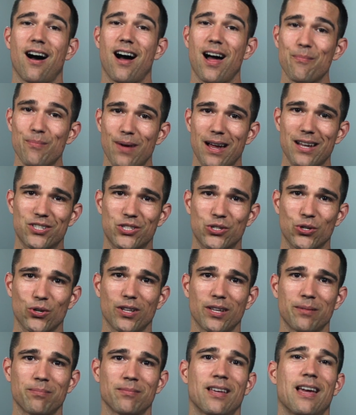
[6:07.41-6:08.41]
I'm Matt
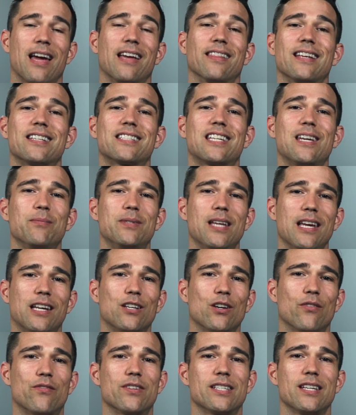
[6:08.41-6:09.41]
Stirling, and let's keep taking
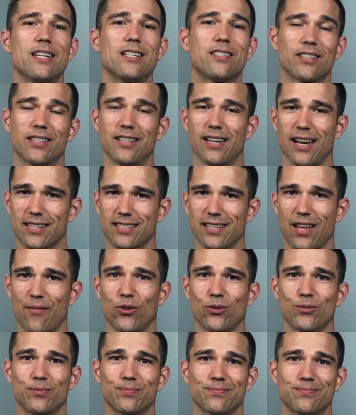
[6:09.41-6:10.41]
your physique to the next
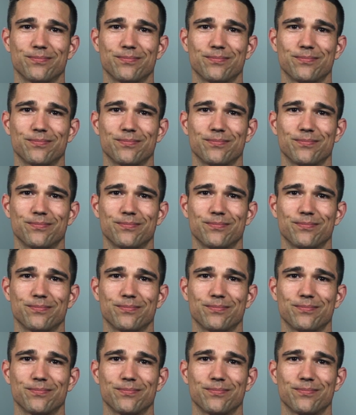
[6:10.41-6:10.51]
level.